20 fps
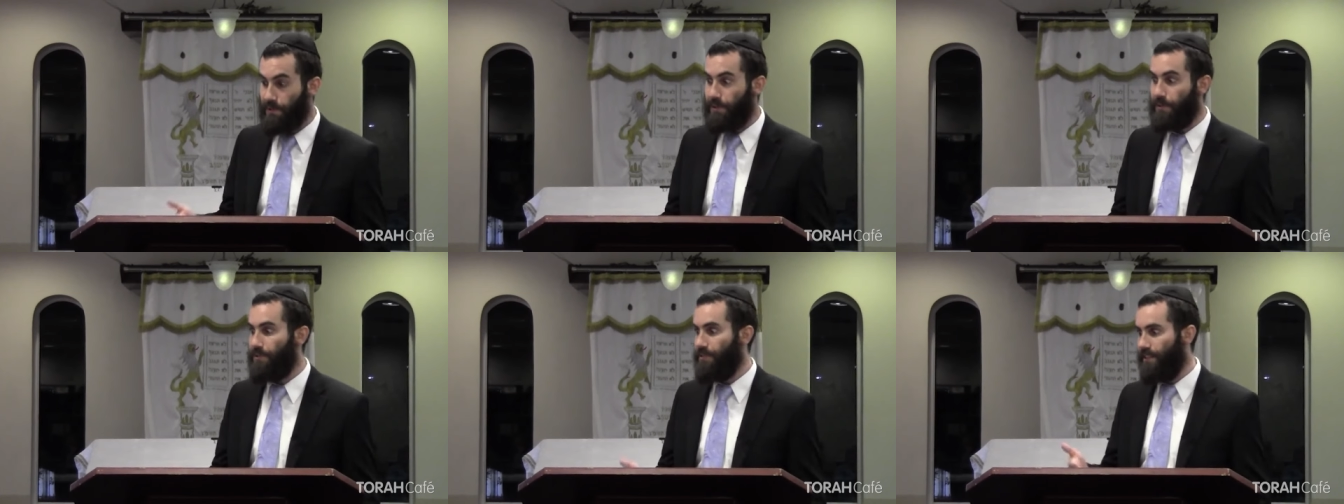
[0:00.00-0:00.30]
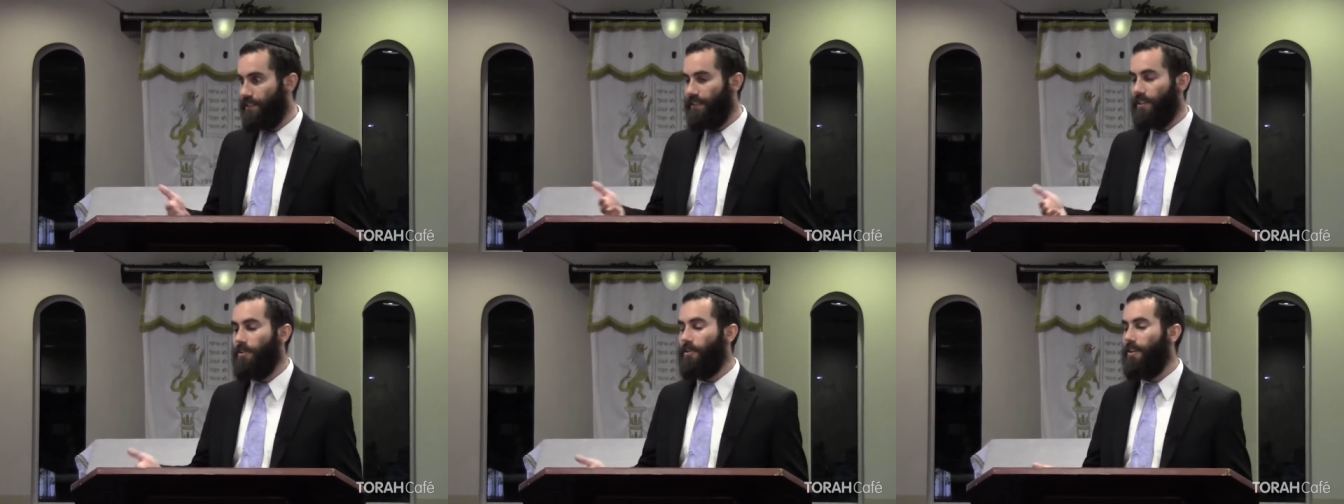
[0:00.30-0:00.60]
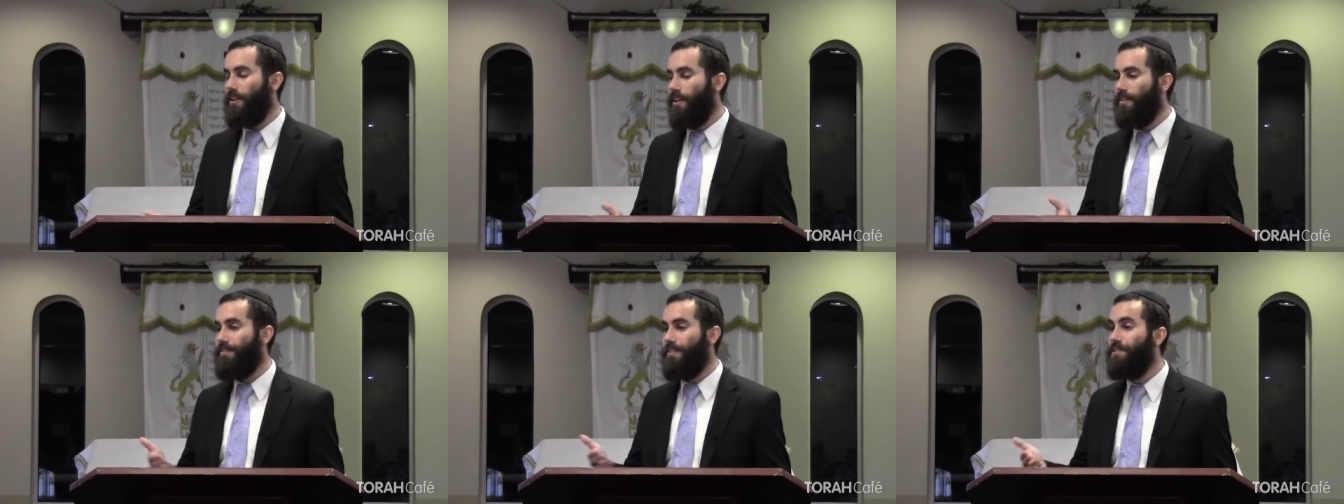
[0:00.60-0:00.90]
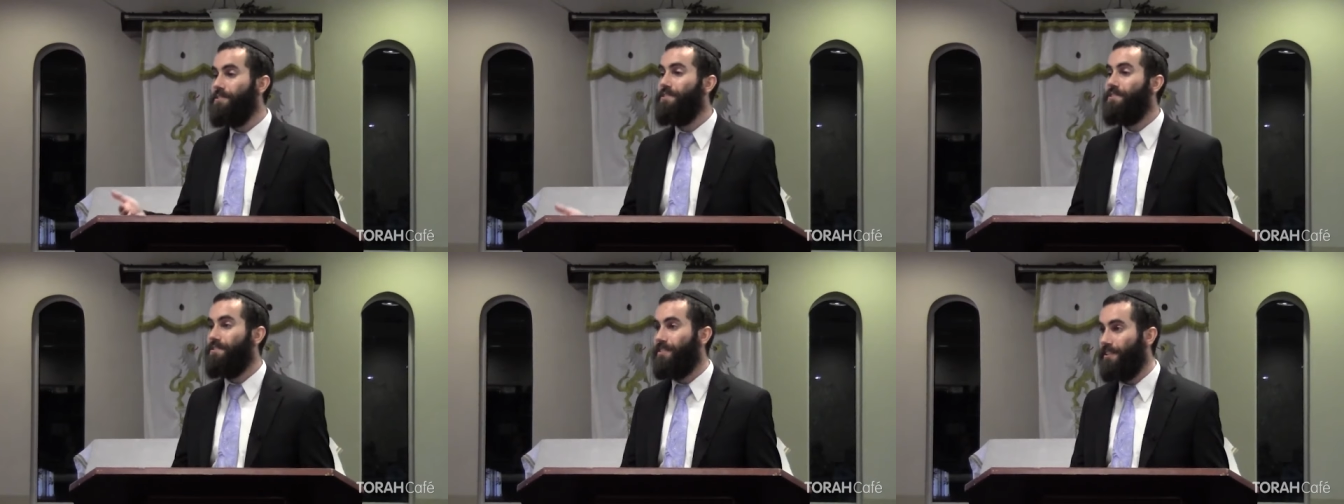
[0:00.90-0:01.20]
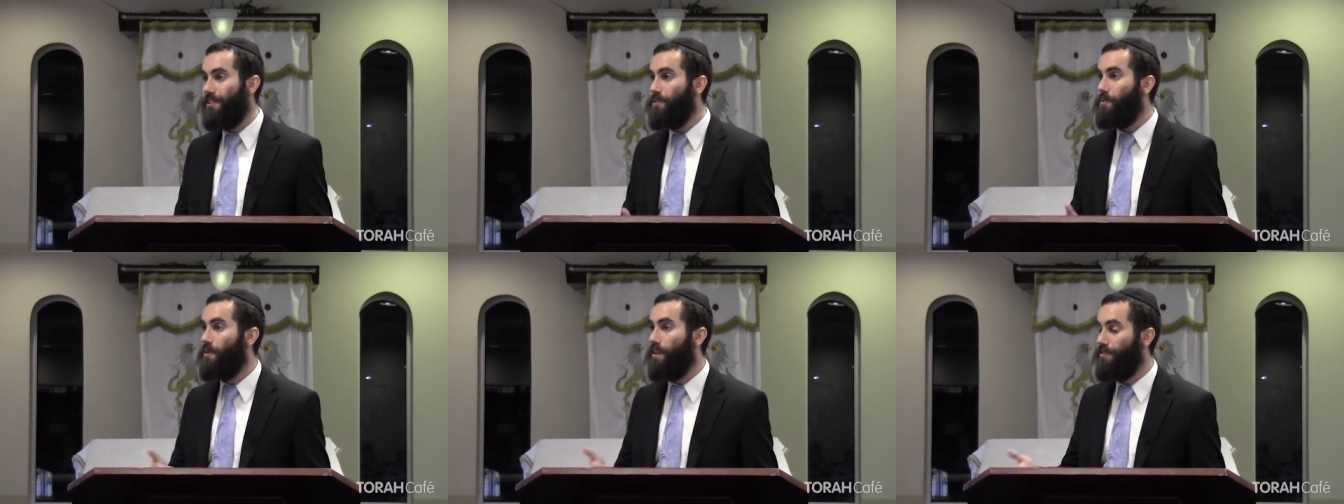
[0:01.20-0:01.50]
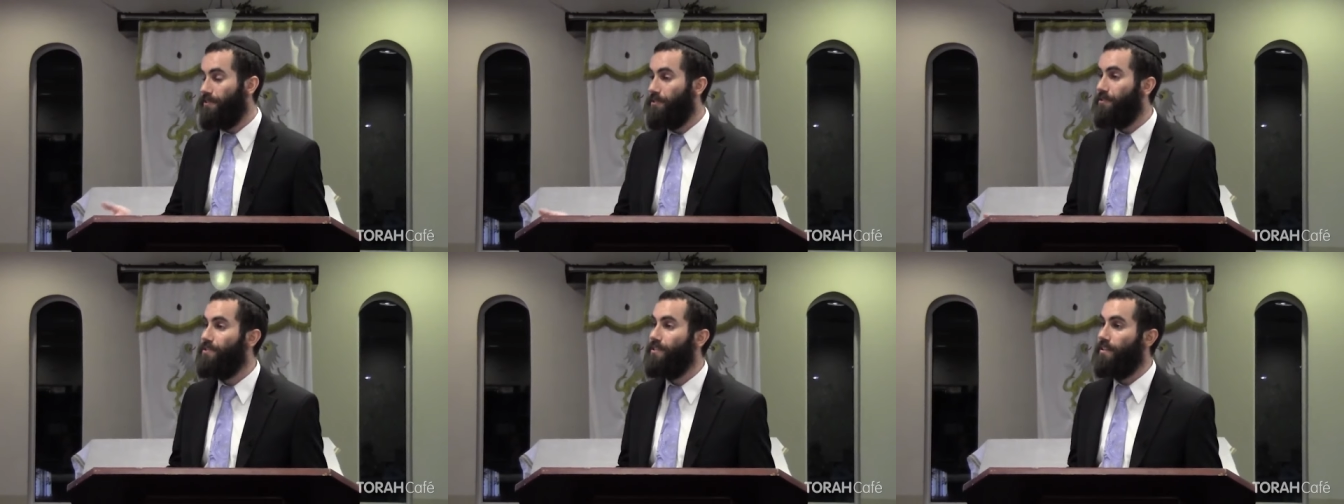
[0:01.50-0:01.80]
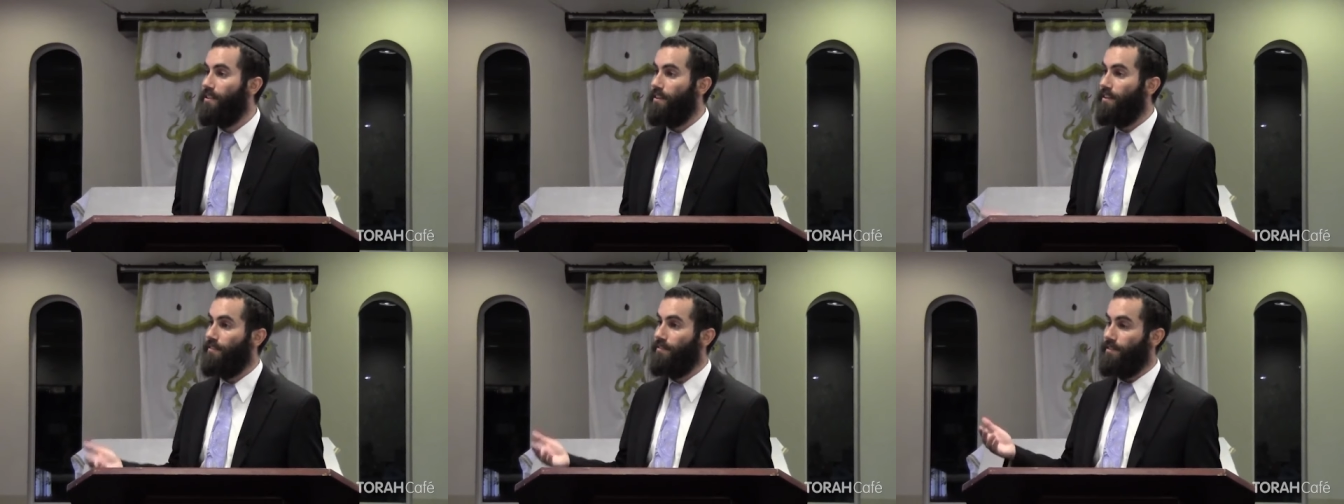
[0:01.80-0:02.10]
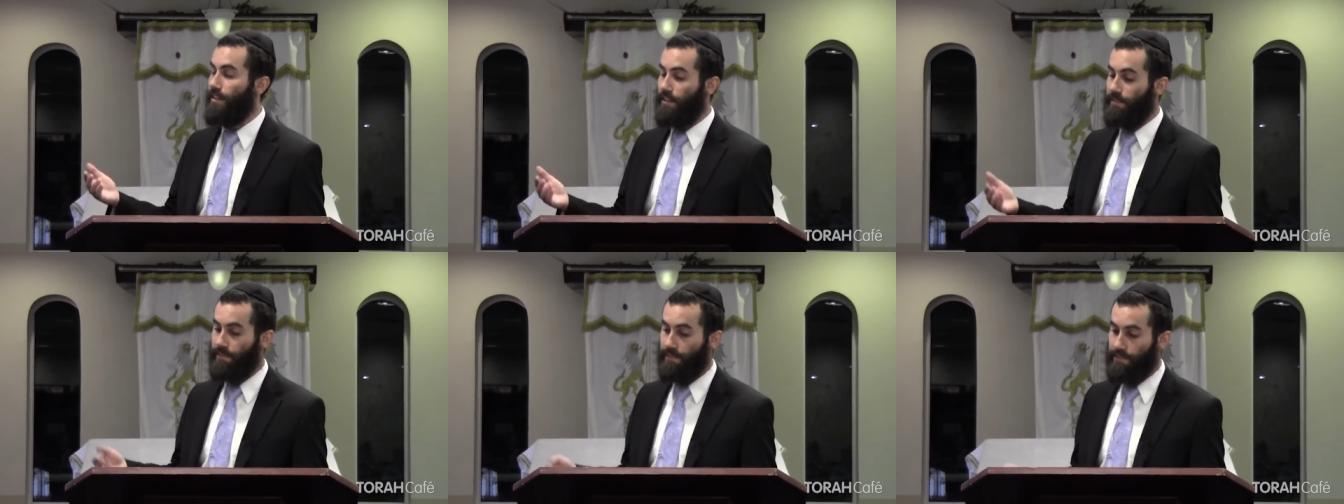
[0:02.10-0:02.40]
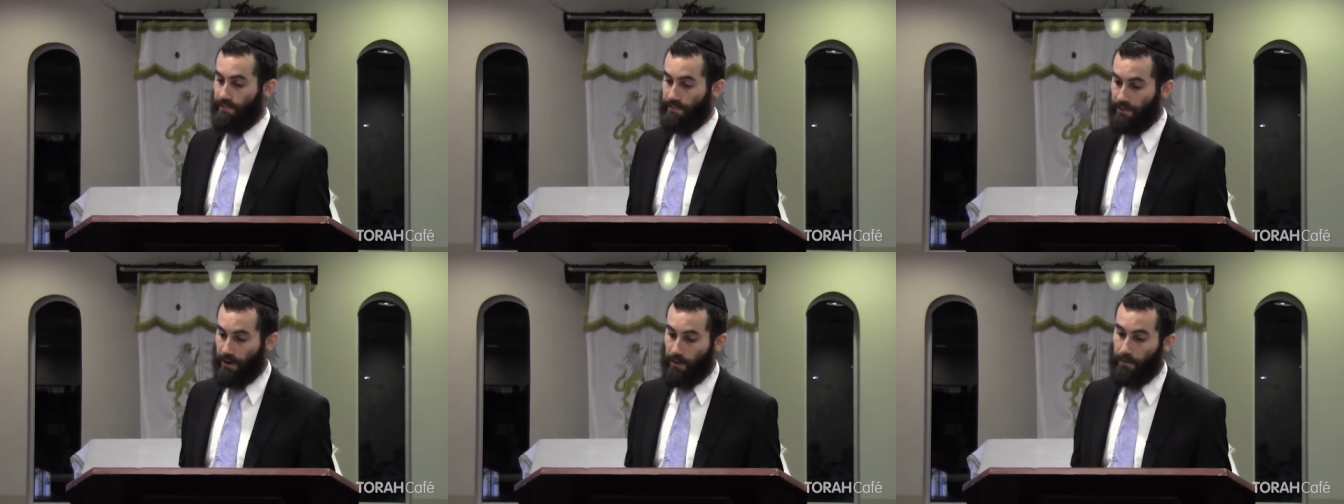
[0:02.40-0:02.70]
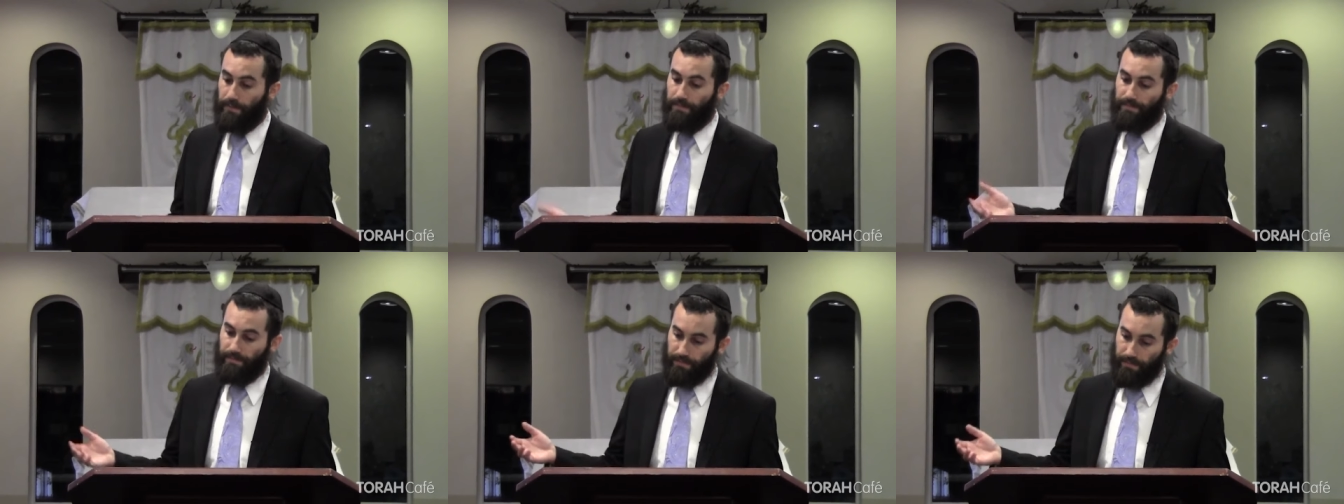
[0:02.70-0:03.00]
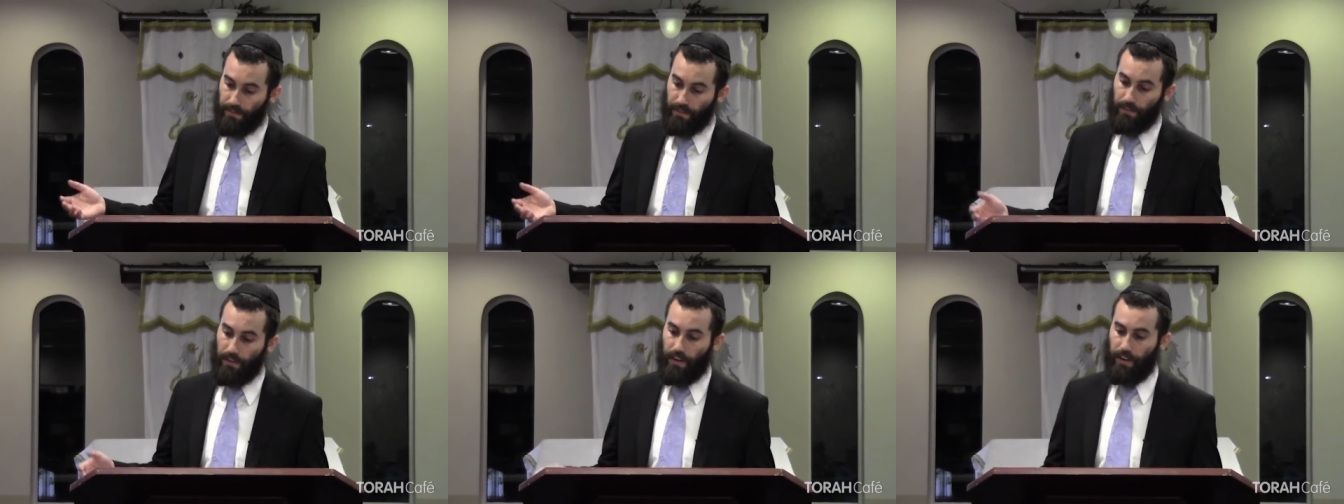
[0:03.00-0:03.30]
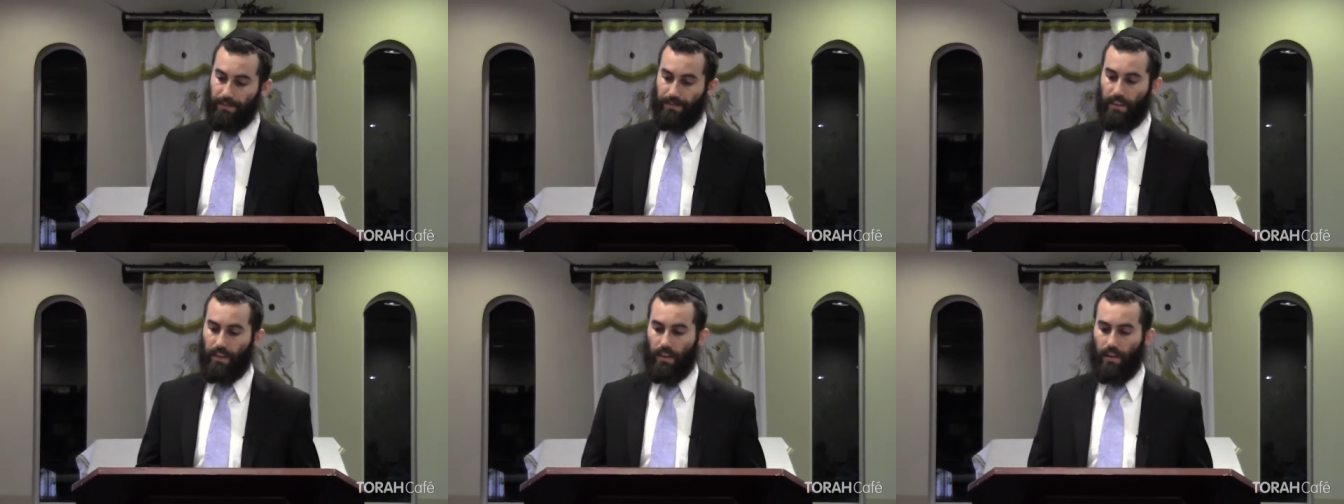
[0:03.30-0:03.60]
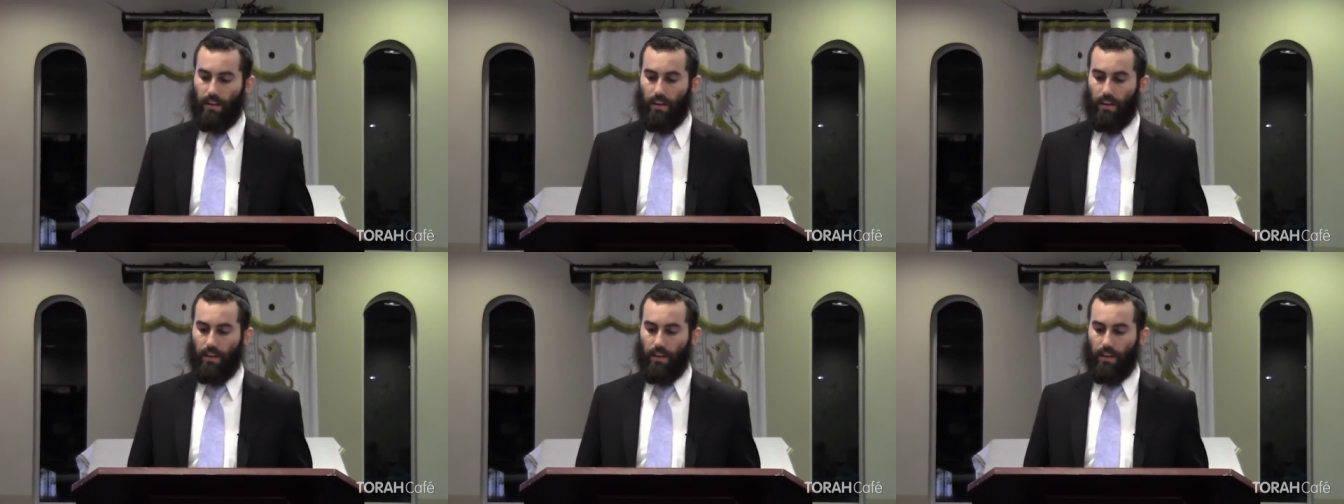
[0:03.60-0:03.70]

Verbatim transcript: cursed that none of his descendants would ever sit on David's throne. Okay?